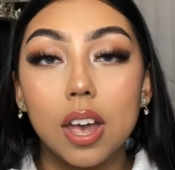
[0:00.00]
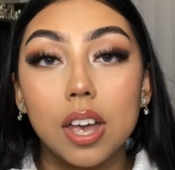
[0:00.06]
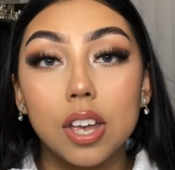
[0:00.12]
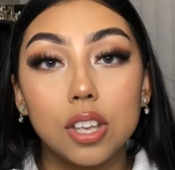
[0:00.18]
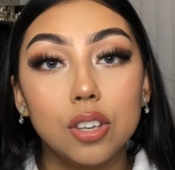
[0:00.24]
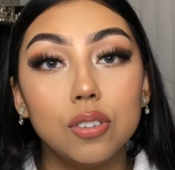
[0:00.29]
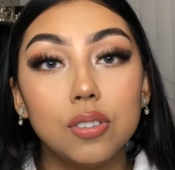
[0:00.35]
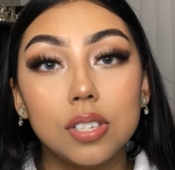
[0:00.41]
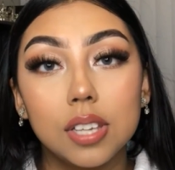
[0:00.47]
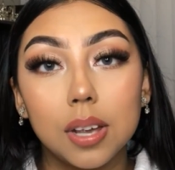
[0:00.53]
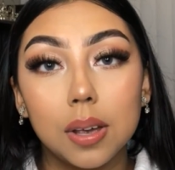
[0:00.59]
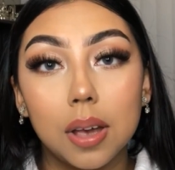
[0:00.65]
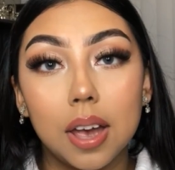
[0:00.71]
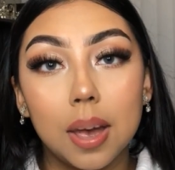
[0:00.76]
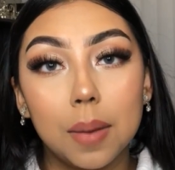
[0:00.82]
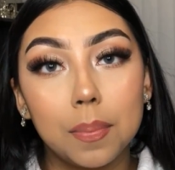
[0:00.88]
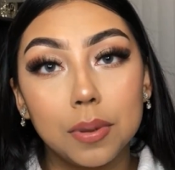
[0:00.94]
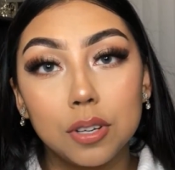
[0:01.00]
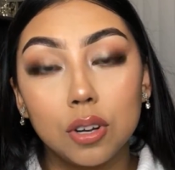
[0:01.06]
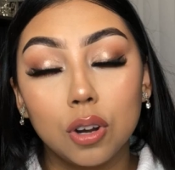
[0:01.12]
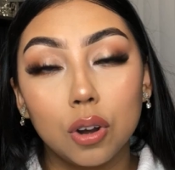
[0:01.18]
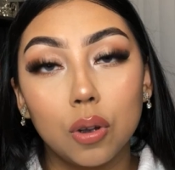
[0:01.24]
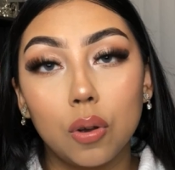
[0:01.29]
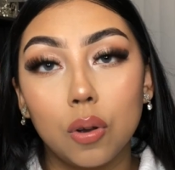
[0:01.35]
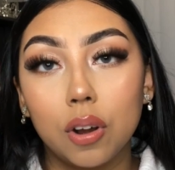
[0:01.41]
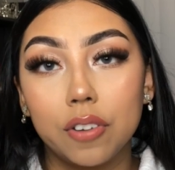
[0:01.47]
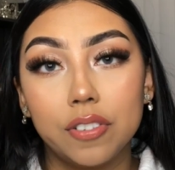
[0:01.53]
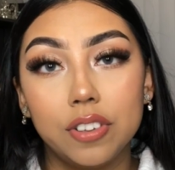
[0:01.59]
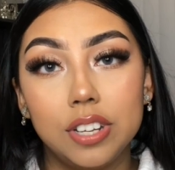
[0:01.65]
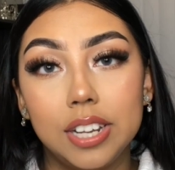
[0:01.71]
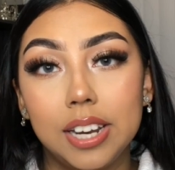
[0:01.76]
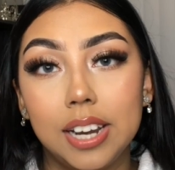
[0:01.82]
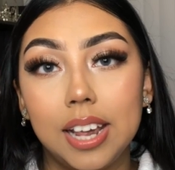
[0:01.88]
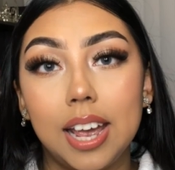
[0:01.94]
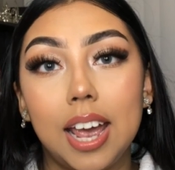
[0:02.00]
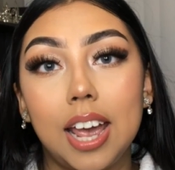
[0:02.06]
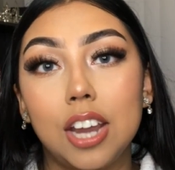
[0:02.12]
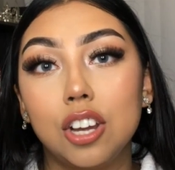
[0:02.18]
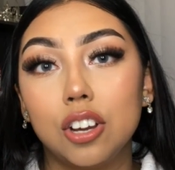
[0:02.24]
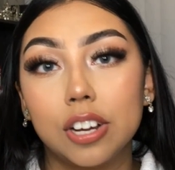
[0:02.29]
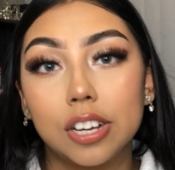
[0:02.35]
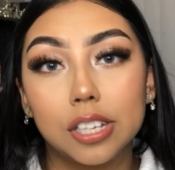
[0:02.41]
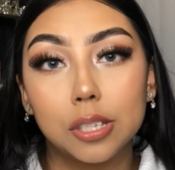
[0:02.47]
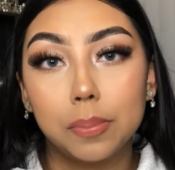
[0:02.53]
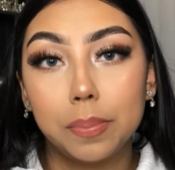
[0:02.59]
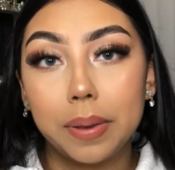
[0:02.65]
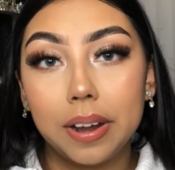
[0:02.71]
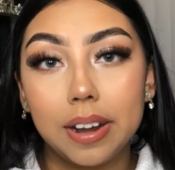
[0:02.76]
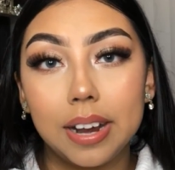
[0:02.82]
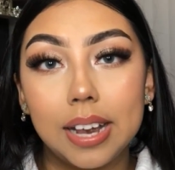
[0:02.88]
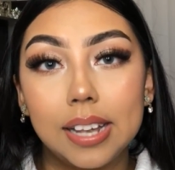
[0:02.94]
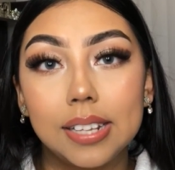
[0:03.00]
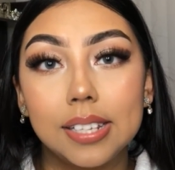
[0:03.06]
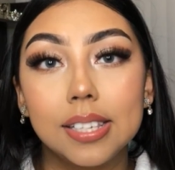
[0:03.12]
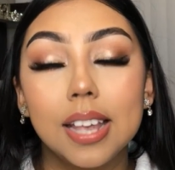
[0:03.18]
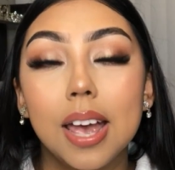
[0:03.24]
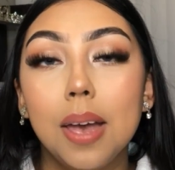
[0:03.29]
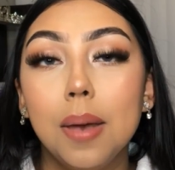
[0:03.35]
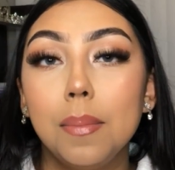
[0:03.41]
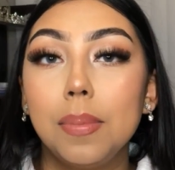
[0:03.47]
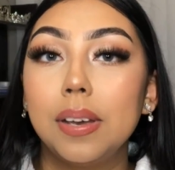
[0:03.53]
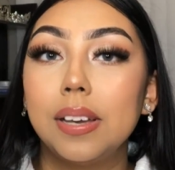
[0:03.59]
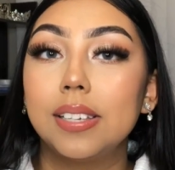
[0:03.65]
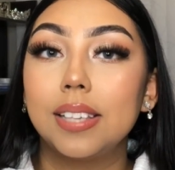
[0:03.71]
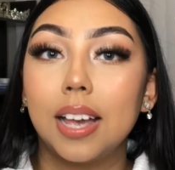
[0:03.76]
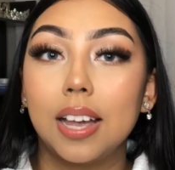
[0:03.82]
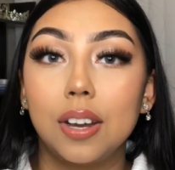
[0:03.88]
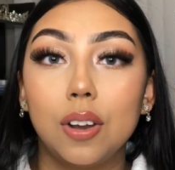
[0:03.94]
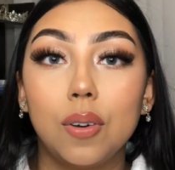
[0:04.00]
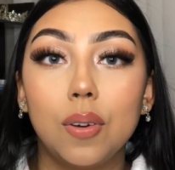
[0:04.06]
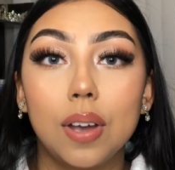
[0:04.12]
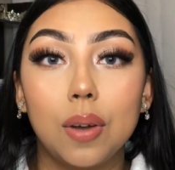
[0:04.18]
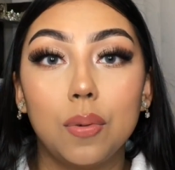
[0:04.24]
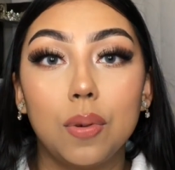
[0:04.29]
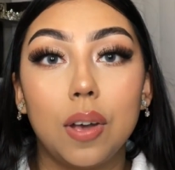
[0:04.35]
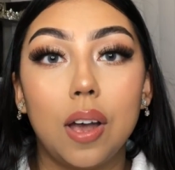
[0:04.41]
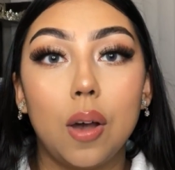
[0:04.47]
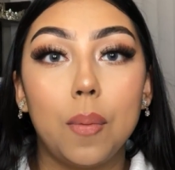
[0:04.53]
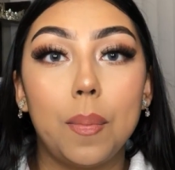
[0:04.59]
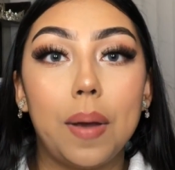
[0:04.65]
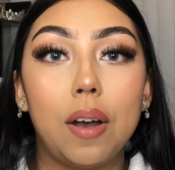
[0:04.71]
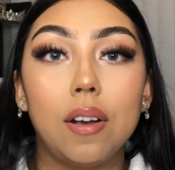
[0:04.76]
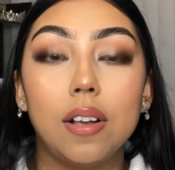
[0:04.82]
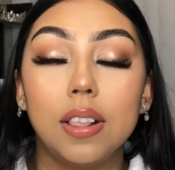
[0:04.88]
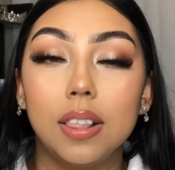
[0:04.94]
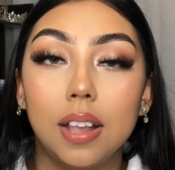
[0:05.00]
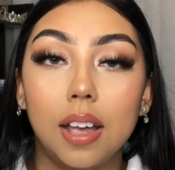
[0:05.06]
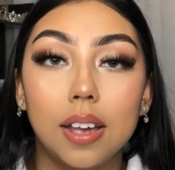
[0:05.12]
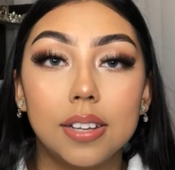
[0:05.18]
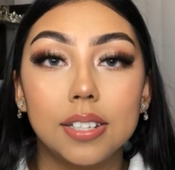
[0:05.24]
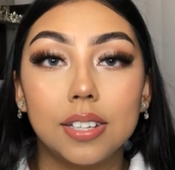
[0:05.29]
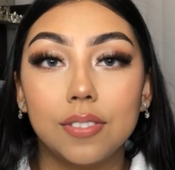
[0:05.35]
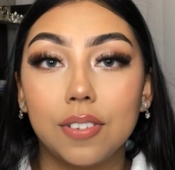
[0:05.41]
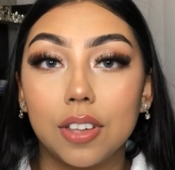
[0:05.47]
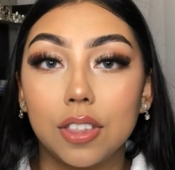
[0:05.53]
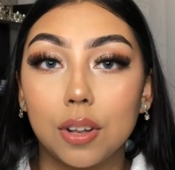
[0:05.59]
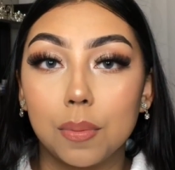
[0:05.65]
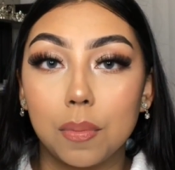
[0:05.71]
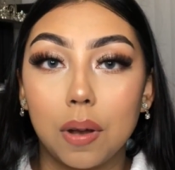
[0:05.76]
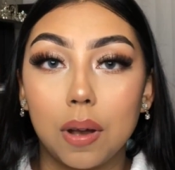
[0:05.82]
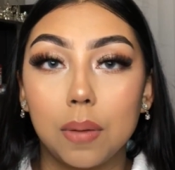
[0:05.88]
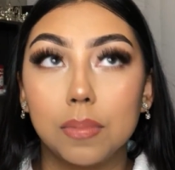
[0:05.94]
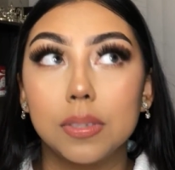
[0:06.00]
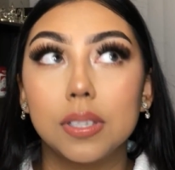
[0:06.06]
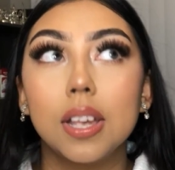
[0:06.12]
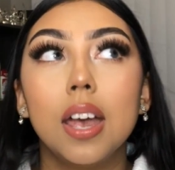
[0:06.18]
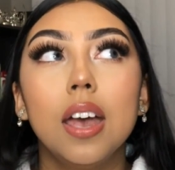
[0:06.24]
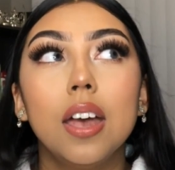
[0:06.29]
used the epidural or if you didn't, and your experience, because I know it will help out a lot of other moms.